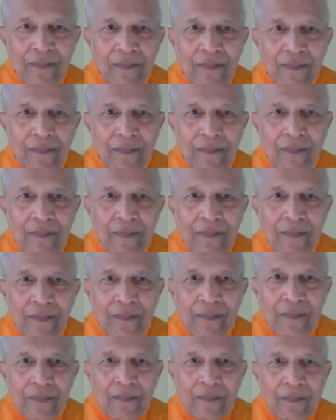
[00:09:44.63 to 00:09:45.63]

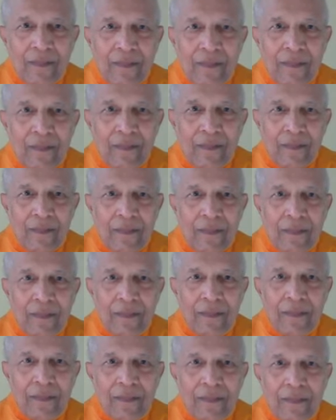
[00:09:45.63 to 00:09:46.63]

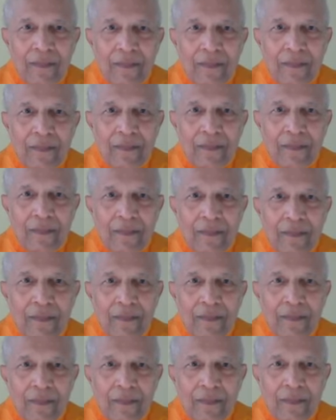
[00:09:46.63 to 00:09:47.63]

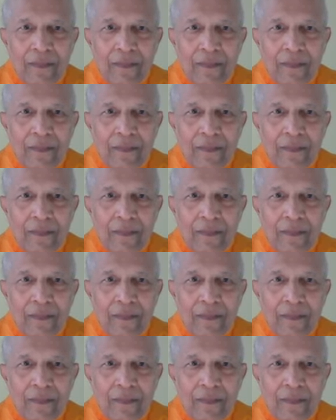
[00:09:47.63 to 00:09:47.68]
(not speaking)